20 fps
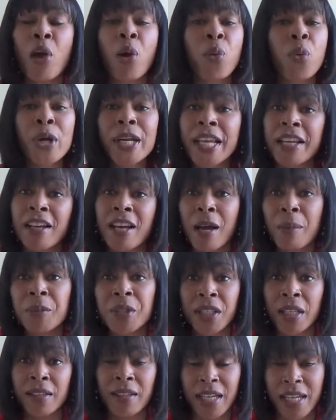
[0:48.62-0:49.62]
When it
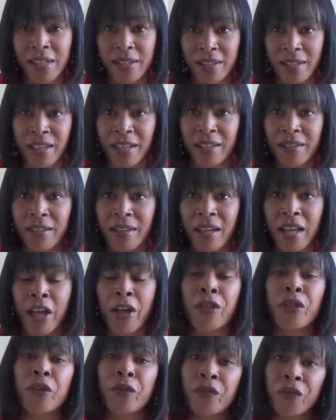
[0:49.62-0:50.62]
comes to LinkedIn,
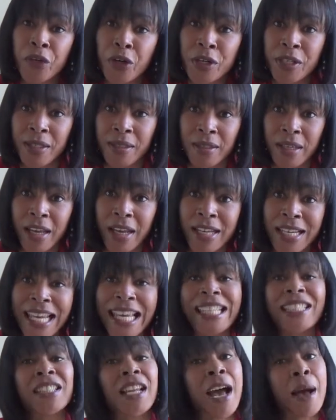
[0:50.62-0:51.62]
the first sin
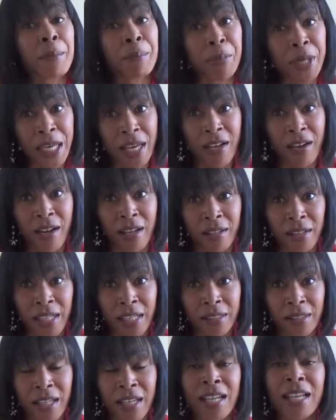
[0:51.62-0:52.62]
is not being on
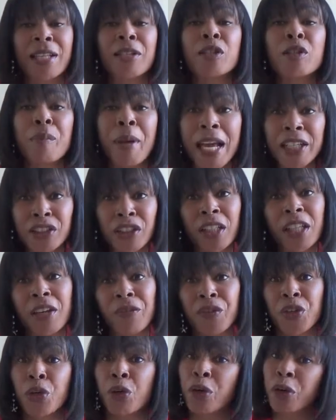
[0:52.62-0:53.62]
LinkedIn, especially
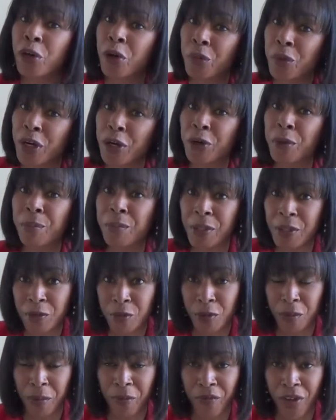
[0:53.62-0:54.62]
if you're a career or
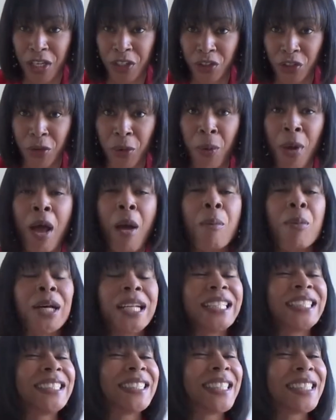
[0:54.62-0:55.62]
business professional. But
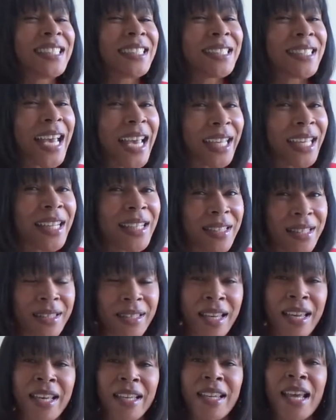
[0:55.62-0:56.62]
it's the second
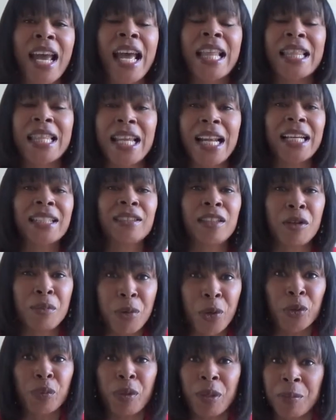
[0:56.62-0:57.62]
sin that I see
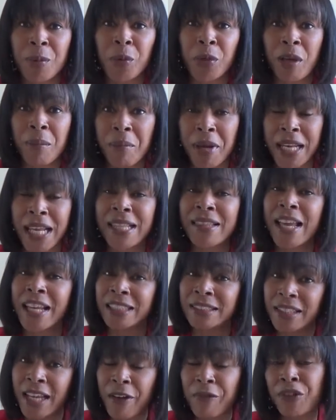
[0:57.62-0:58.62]
most people committing
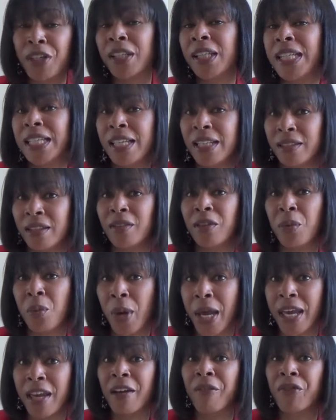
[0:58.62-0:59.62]
that definitely gets in the
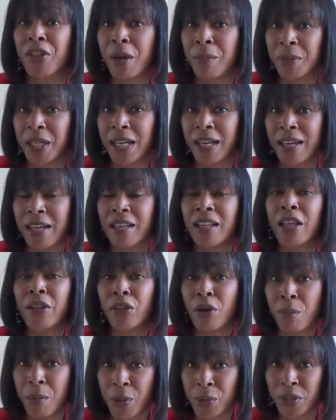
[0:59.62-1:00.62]
way of them getting
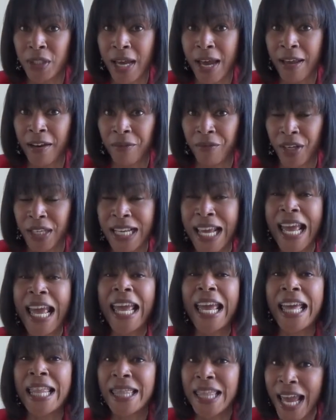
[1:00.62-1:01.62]
the most out of it.
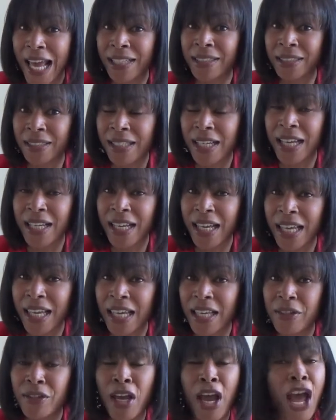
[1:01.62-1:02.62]
And that sin
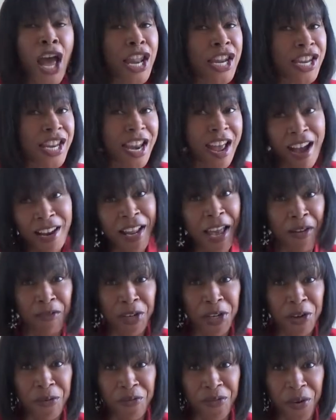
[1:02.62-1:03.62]
is not
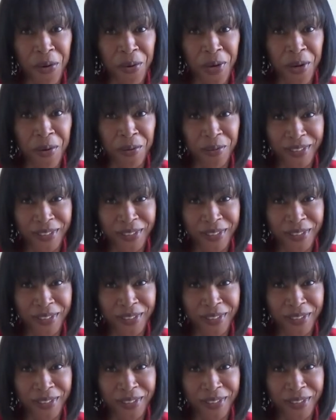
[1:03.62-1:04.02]
having a photo.